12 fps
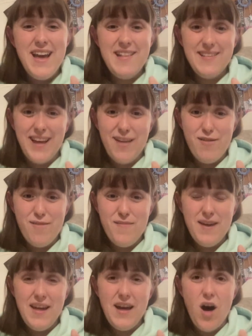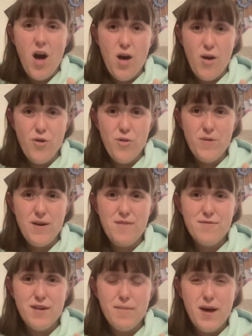it's given me hope
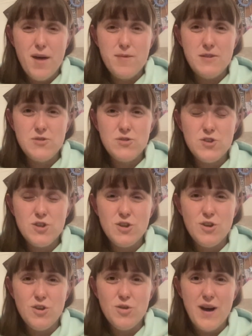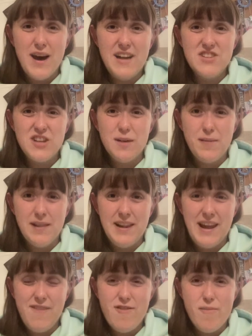and repurpose to actually
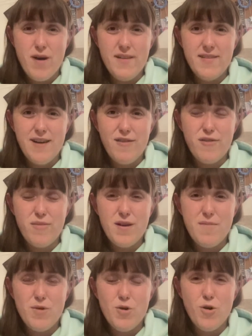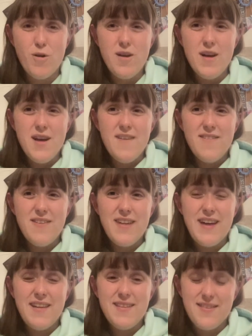believe in myself a bit more uh,
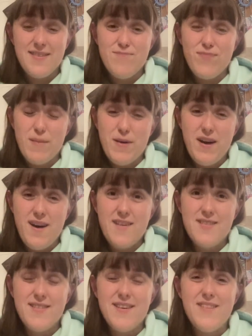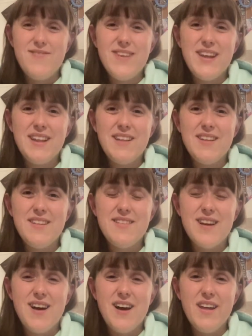as a person
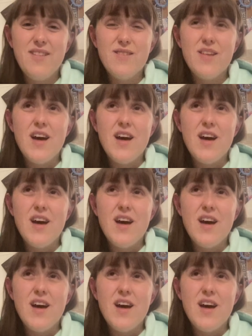because i